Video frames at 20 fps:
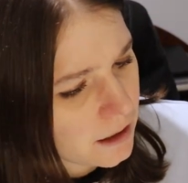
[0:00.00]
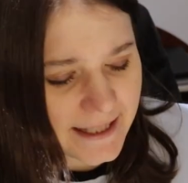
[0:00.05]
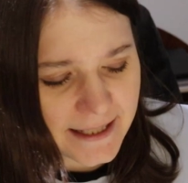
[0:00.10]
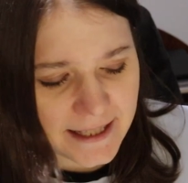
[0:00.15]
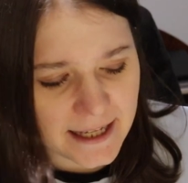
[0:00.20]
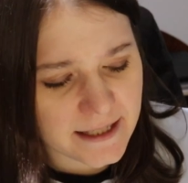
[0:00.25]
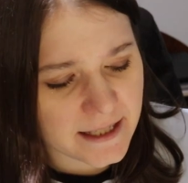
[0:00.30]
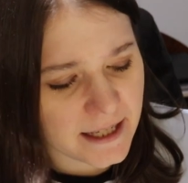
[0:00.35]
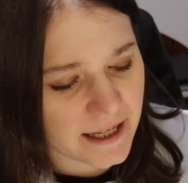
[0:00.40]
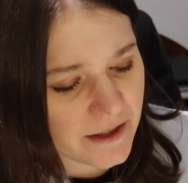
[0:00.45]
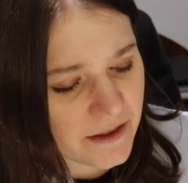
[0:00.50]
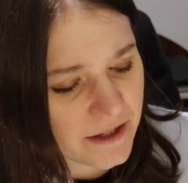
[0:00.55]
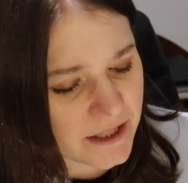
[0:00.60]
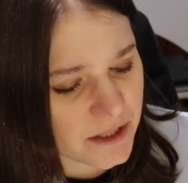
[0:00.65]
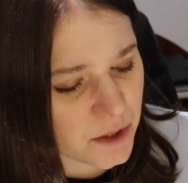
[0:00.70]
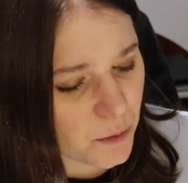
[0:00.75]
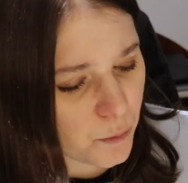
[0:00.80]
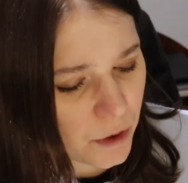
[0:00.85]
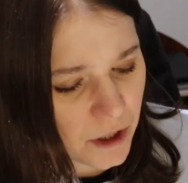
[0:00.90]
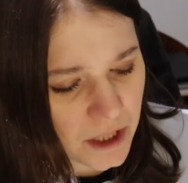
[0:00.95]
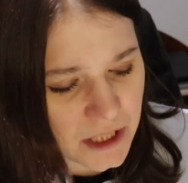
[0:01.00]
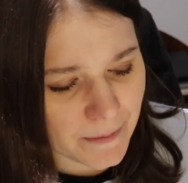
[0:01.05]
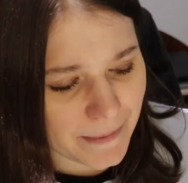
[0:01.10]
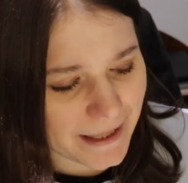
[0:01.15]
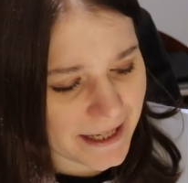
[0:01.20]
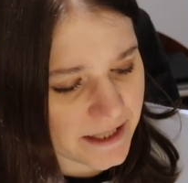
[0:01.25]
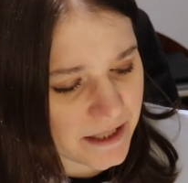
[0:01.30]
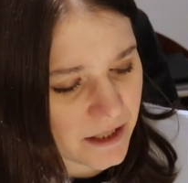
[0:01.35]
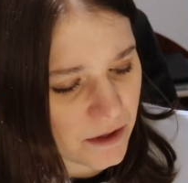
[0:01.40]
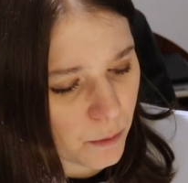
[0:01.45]
It says here that it's the worst
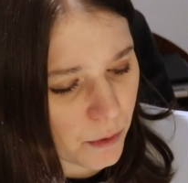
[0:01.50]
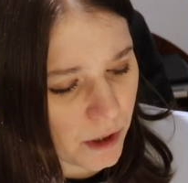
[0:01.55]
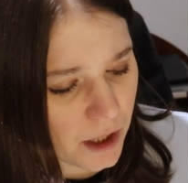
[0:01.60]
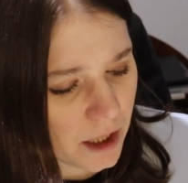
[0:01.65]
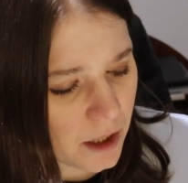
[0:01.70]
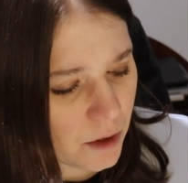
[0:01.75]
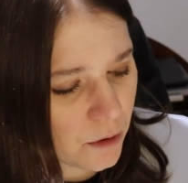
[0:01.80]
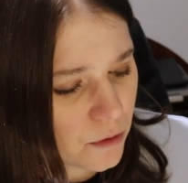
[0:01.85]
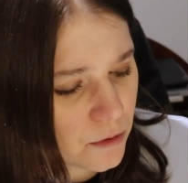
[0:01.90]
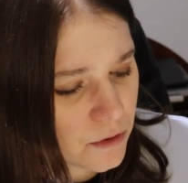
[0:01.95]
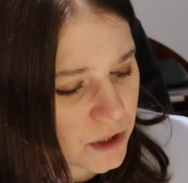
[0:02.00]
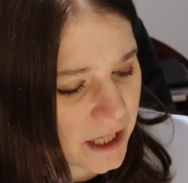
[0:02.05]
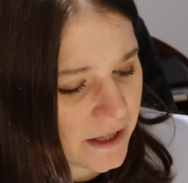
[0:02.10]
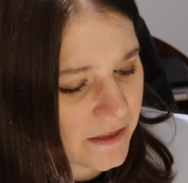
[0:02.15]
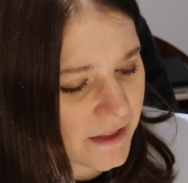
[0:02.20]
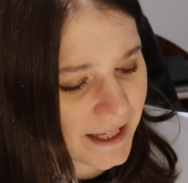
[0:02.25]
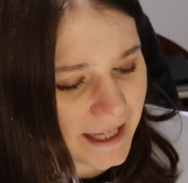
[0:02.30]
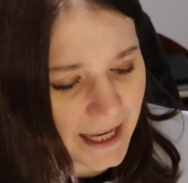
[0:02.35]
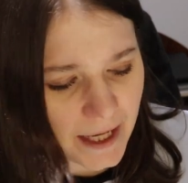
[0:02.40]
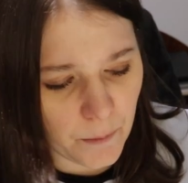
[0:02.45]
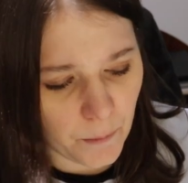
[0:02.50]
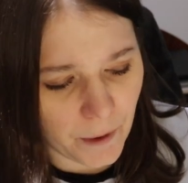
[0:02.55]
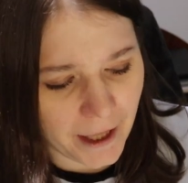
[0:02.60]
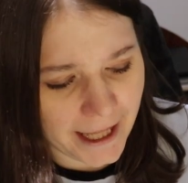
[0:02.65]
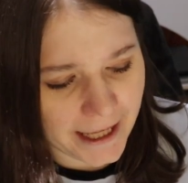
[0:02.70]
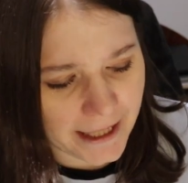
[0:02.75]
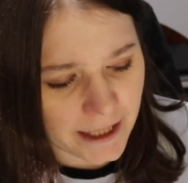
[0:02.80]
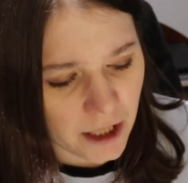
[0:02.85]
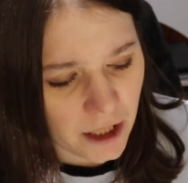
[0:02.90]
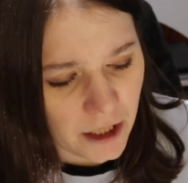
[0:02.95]
place in the world and the
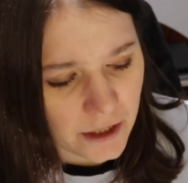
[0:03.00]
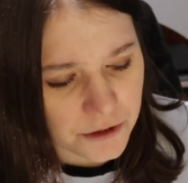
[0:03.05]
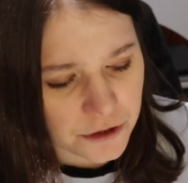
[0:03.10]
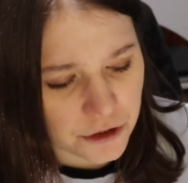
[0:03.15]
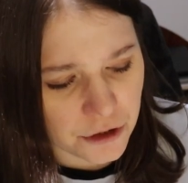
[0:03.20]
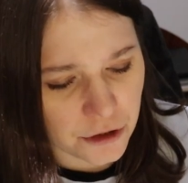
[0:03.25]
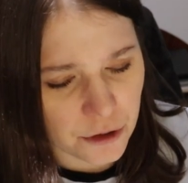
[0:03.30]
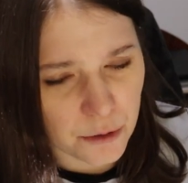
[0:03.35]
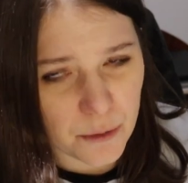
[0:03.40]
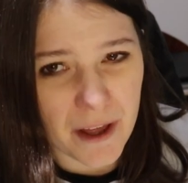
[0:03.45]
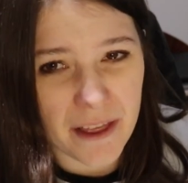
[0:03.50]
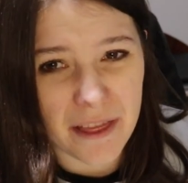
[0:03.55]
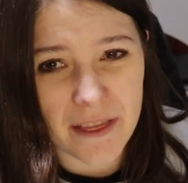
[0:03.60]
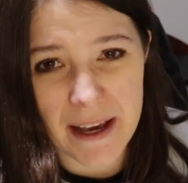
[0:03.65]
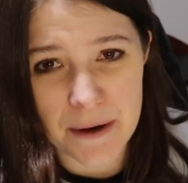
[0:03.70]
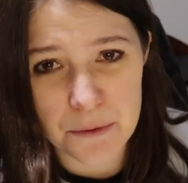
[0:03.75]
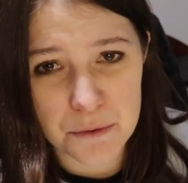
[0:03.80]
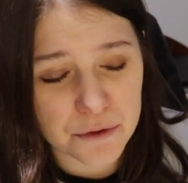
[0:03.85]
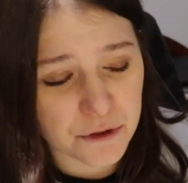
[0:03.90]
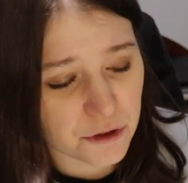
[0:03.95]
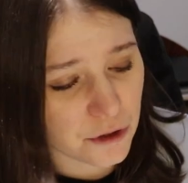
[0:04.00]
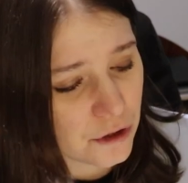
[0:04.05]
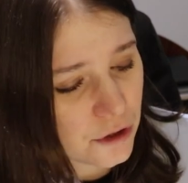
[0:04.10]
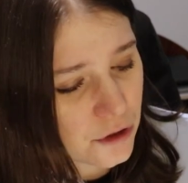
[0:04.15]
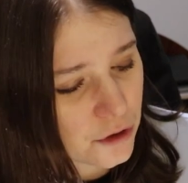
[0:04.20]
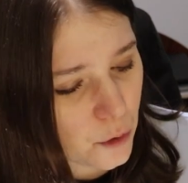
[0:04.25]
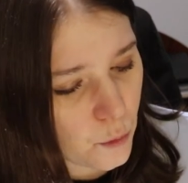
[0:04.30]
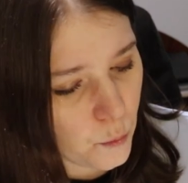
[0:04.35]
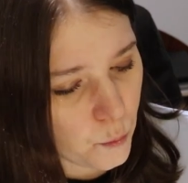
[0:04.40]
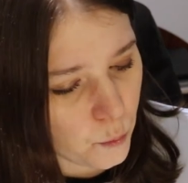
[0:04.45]
gateway to
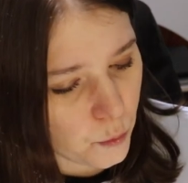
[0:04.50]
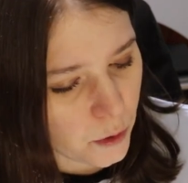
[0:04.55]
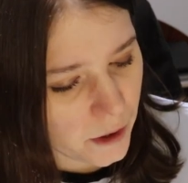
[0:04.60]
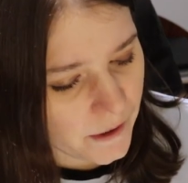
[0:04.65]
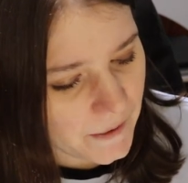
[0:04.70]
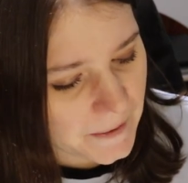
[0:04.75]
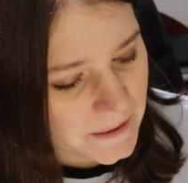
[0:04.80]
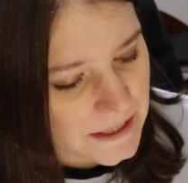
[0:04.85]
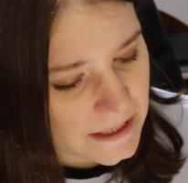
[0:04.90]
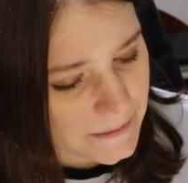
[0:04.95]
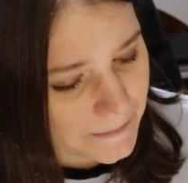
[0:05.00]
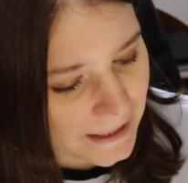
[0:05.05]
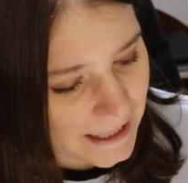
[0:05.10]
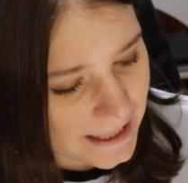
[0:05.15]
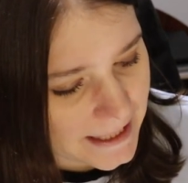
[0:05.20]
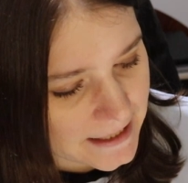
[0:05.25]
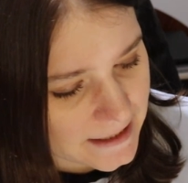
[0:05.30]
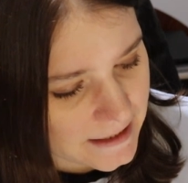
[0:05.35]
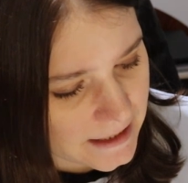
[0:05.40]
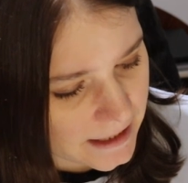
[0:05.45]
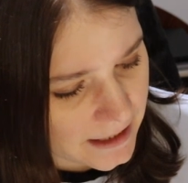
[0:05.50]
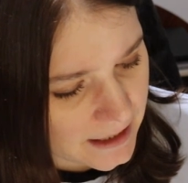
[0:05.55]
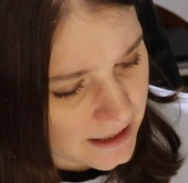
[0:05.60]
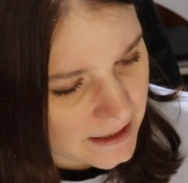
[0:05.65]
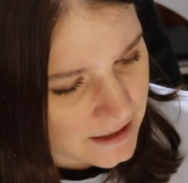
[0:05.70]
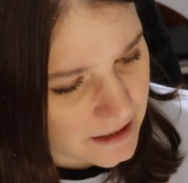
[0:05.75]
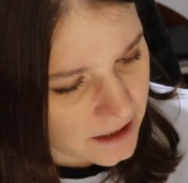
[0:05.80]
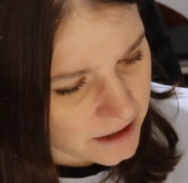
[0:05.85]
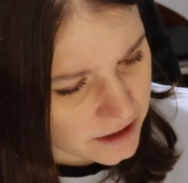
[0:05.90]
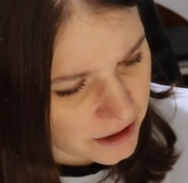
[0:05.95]
1,000 worse
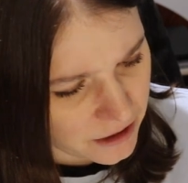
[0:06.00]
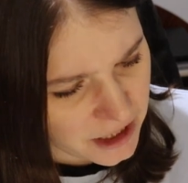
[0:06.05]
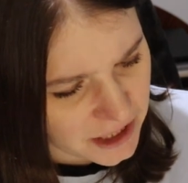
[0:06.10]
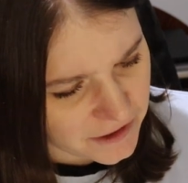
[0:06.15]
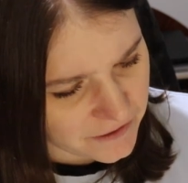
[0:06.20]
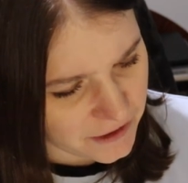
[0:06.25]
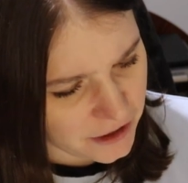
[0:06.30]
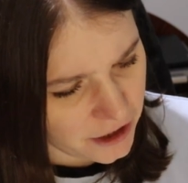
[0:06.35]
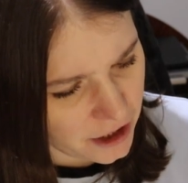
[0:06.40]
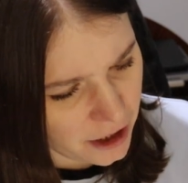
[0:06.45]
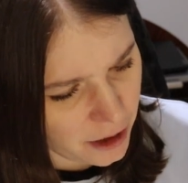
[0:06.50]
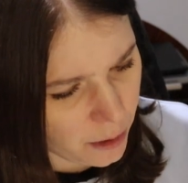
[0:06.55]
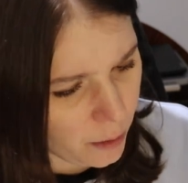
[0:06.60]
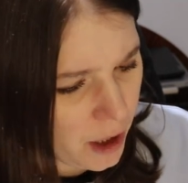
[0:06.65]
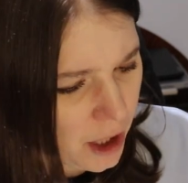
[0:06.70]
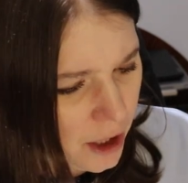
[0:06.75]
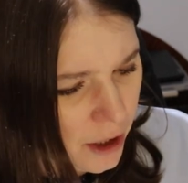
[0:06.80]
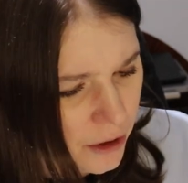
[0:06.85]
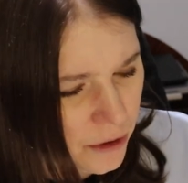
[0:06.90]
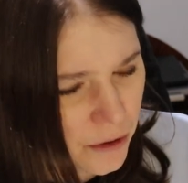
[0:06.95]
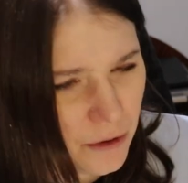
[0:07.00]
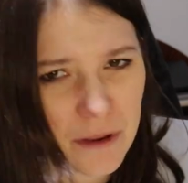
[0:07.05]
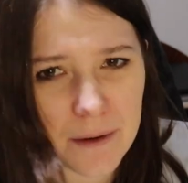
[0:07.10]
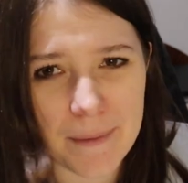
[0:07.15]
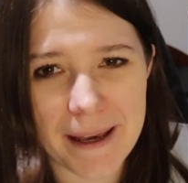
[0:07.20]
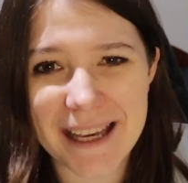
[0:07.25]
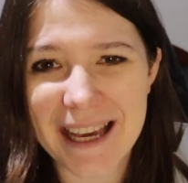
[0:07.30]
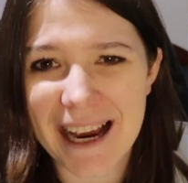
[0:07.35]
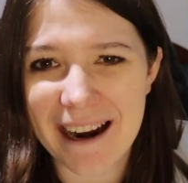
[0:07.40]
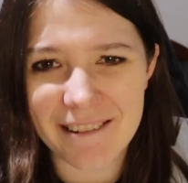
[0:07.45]
places. I don't even know who the
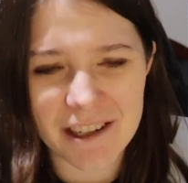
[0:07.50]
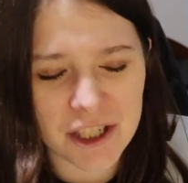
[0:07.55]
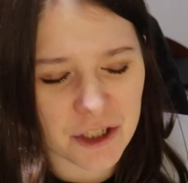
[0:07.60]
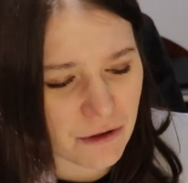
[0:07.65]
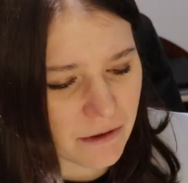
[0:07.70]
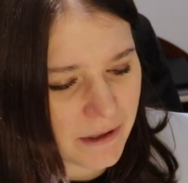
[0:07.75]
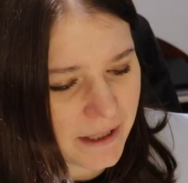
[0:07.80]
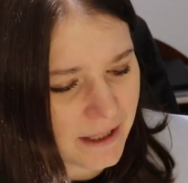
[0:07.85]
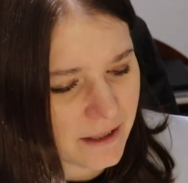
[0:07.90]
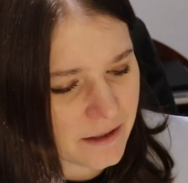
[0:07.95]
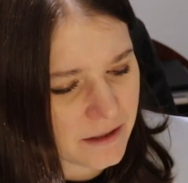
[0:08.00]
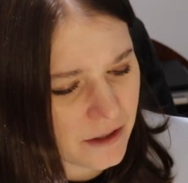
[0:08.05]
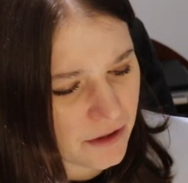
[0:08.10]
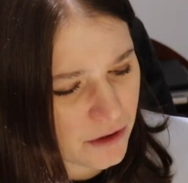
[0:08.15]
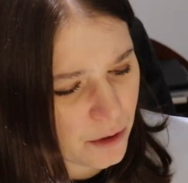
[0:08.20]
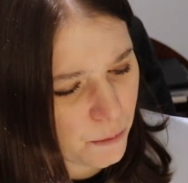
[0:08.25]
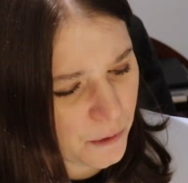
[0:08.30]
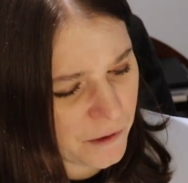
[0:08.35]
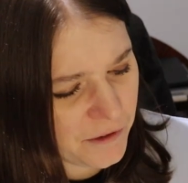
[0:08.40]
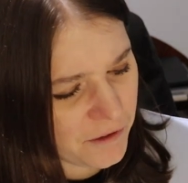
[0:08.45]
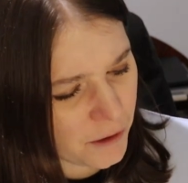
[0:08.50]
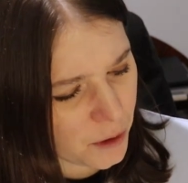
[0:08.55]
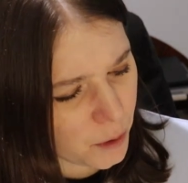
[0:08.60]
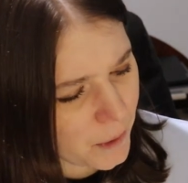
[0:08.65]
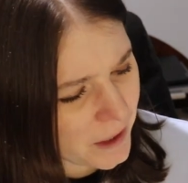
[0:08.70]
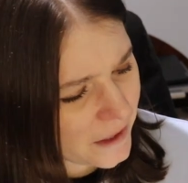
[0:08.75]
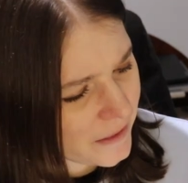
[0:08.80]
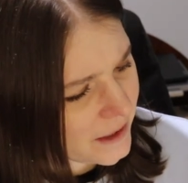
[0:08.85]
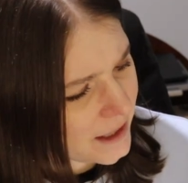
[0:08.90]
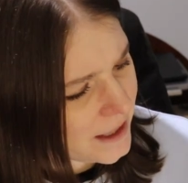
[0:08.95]
main character is that we're
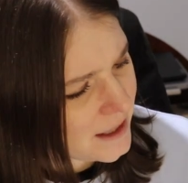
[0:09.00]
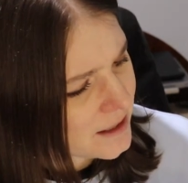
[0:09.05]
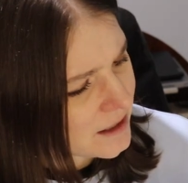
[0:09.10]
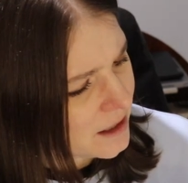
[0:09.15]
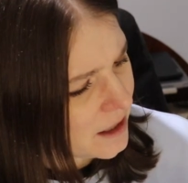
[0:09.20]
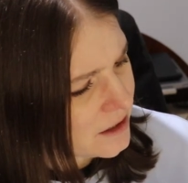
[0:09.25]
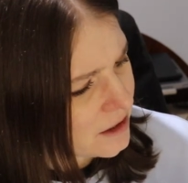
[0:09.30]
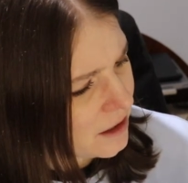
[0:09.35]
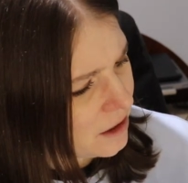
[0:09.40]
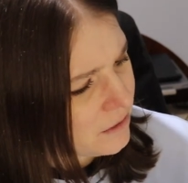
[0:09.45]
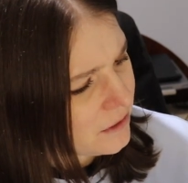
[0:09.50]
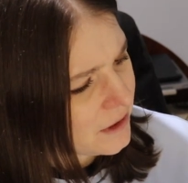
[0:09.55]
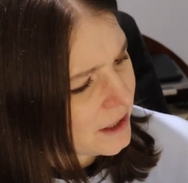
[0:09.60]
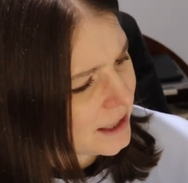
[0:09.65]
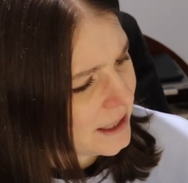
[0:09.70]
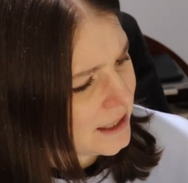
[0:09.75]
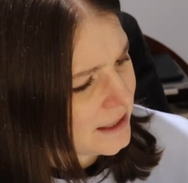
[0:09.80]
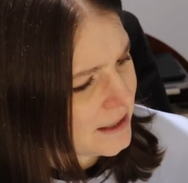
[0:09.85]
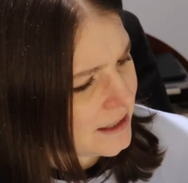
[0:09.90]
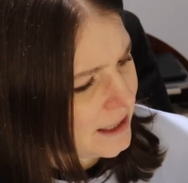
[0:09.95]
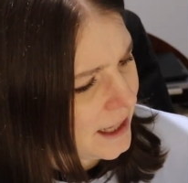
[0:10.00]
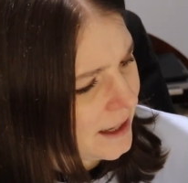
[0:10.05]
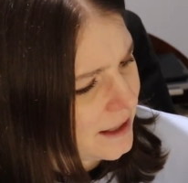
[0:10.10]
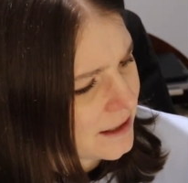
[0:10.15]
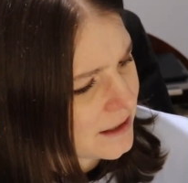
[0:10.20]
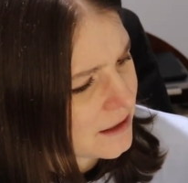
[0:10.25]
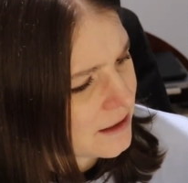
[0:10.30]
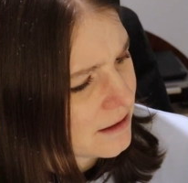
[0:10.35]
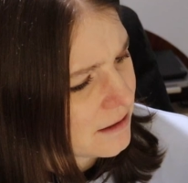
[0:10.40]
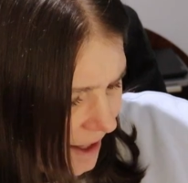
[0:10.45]
following this. I don't think it
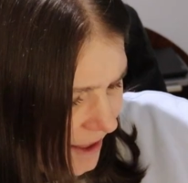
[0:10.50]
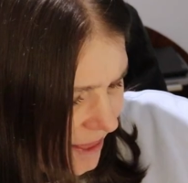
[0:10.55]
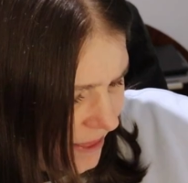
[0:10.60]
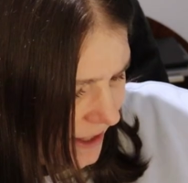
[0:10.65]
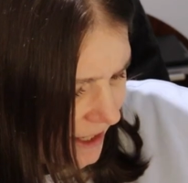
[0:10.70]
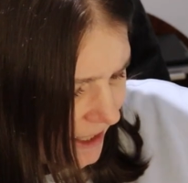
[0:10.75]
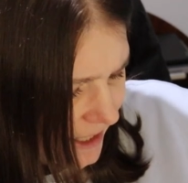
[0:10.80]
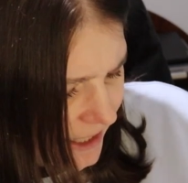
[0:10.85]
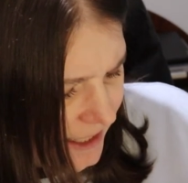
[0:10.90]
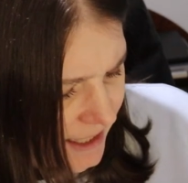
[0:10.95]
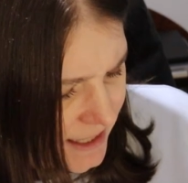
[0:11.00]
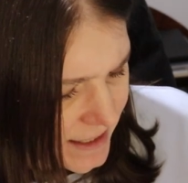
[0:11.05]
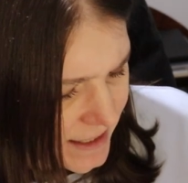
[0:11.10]
says. I think it